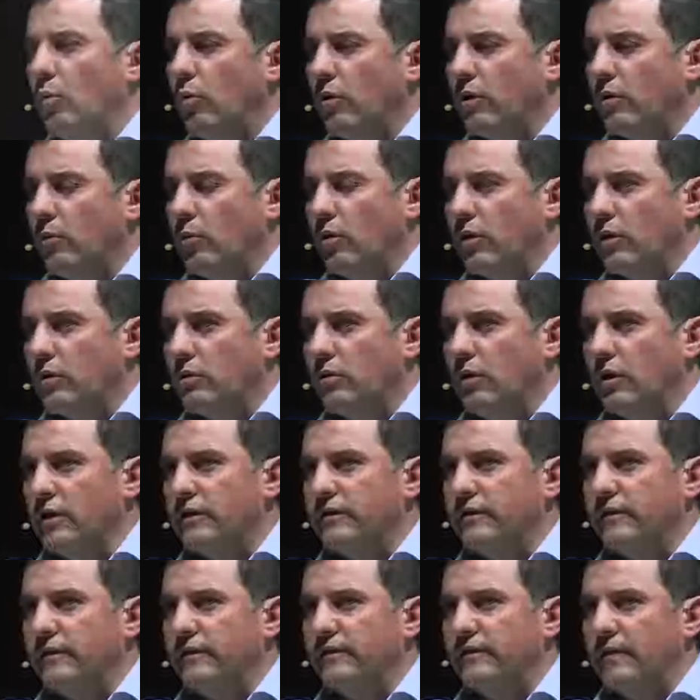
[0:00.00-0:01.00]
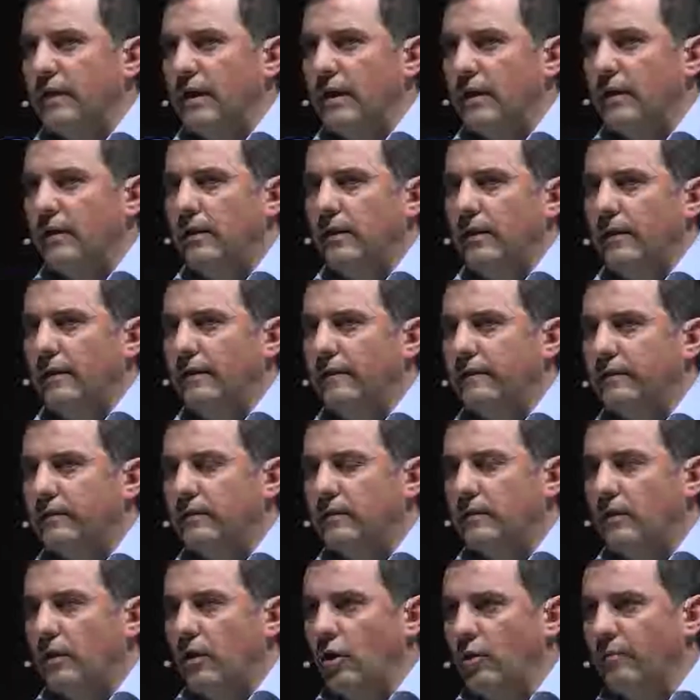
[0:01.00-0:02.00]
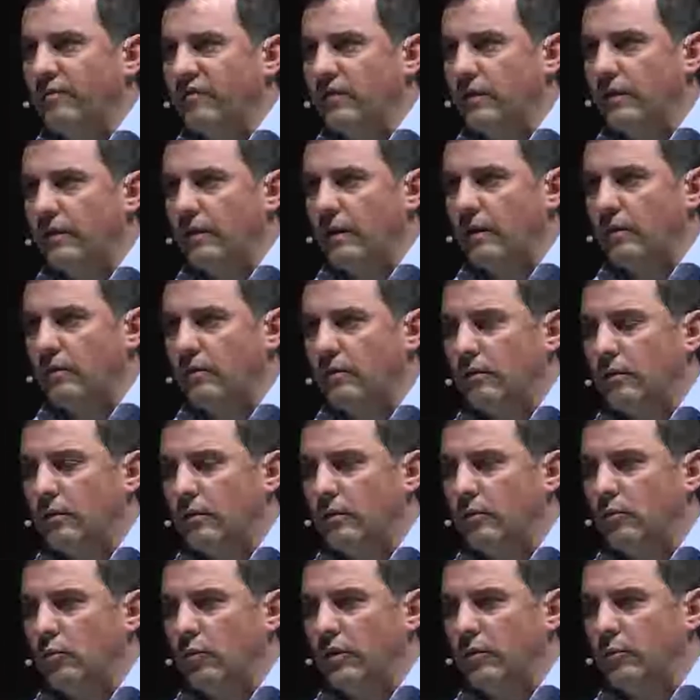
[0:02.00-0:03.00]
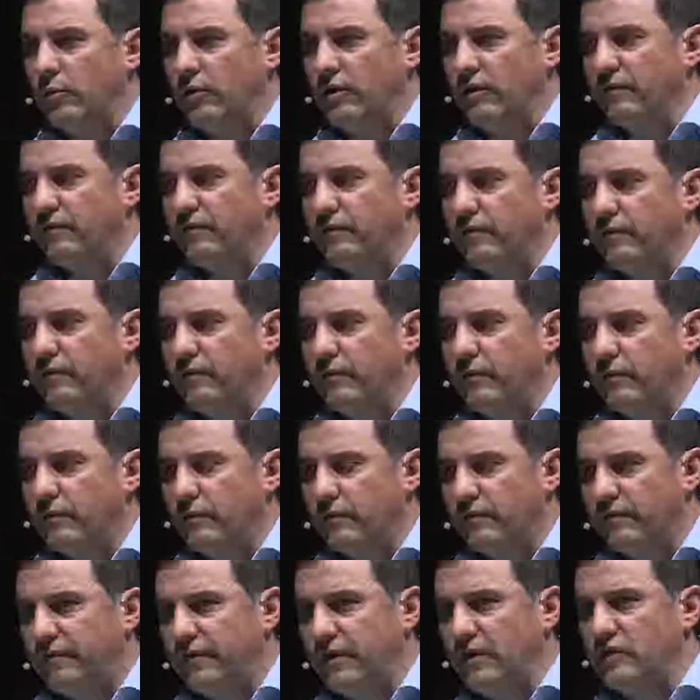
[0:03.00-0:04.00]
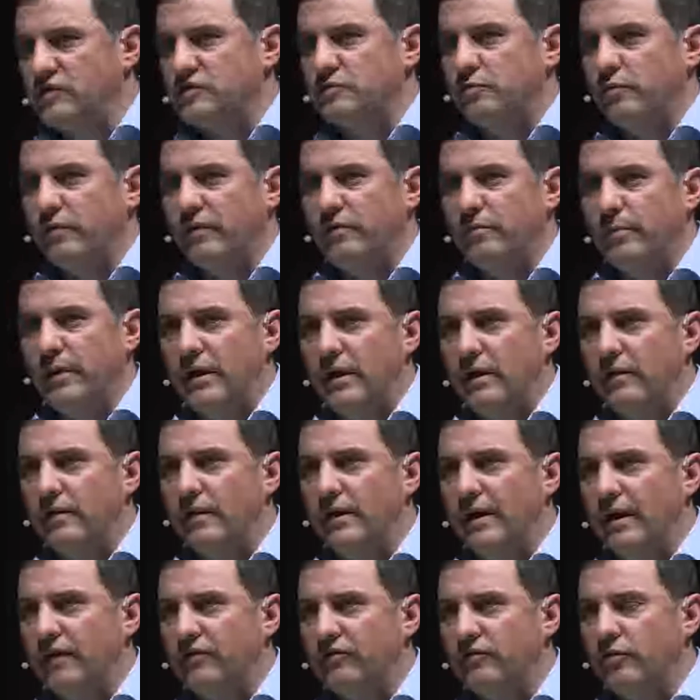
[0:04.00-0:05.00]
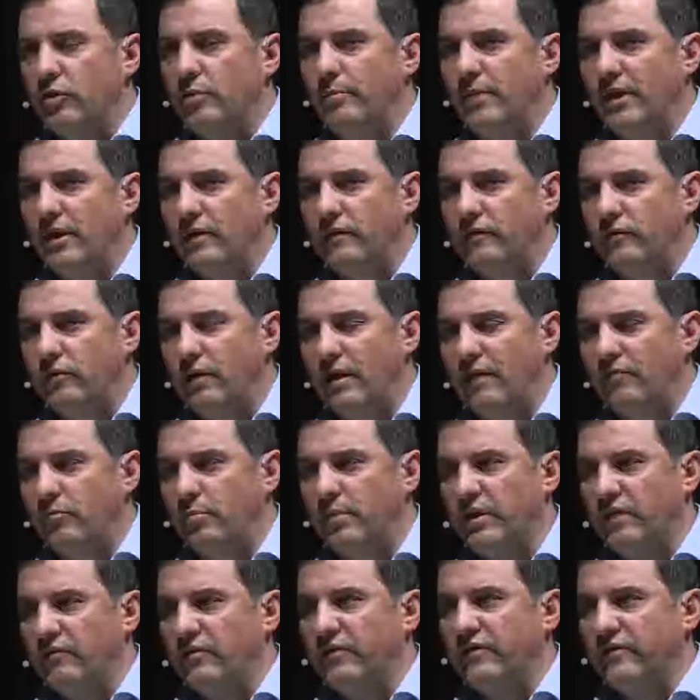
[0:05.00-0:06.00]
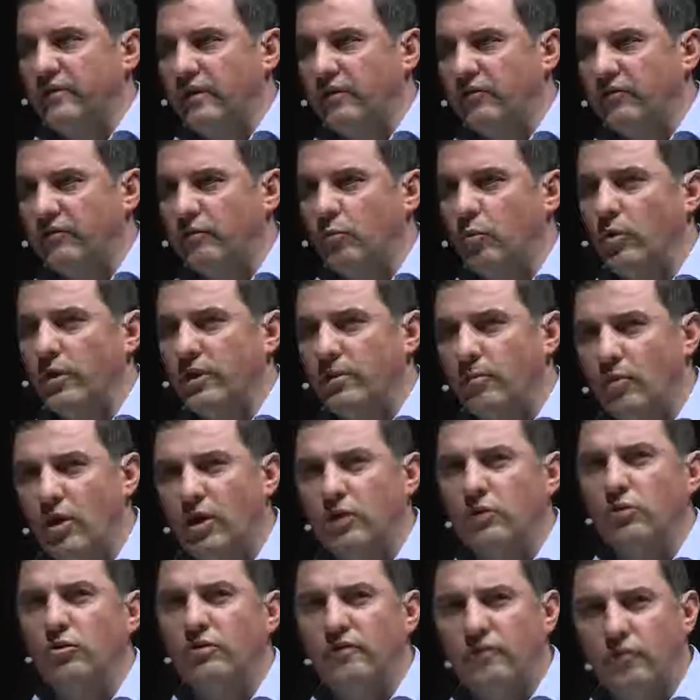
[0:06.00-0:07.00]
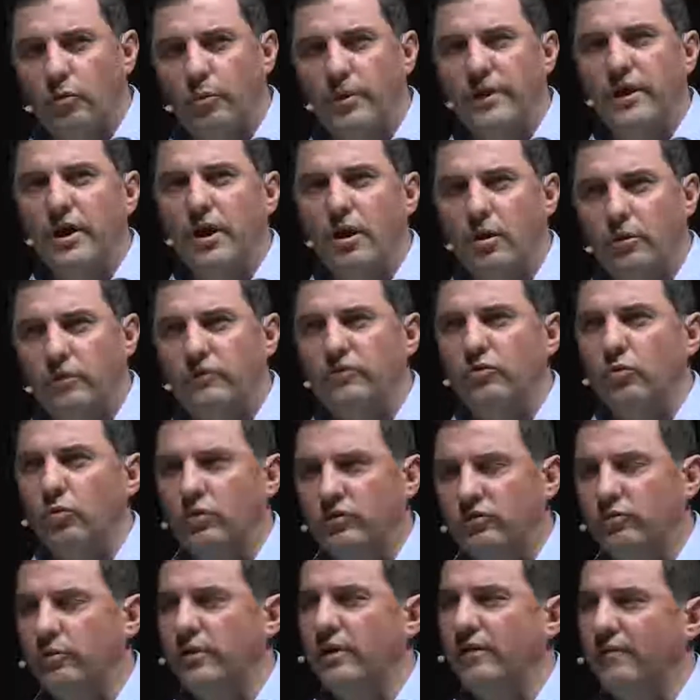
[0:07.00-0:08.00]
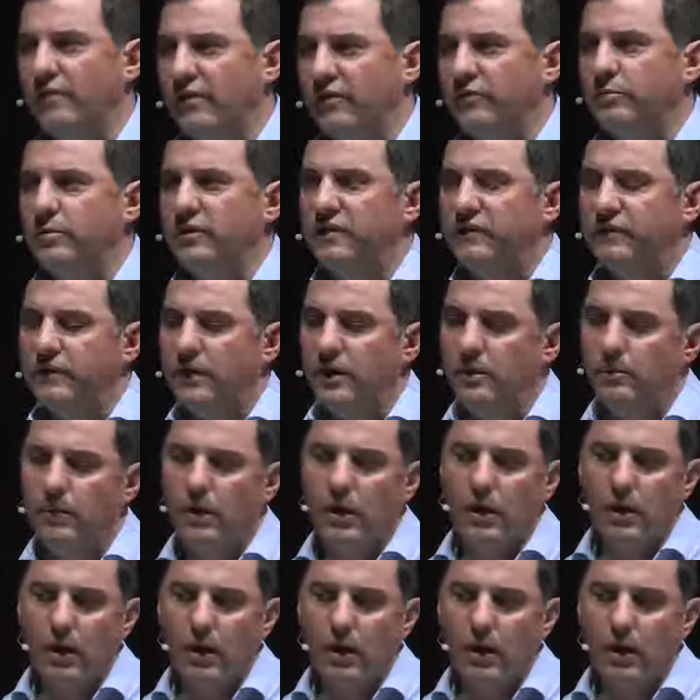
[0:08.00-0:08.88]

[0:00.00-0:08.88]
What I'd like to say is hopefully that when you've finished with me in the next few minutes, you have a bit of a sense for what you might look for when you go and talk to an investment team.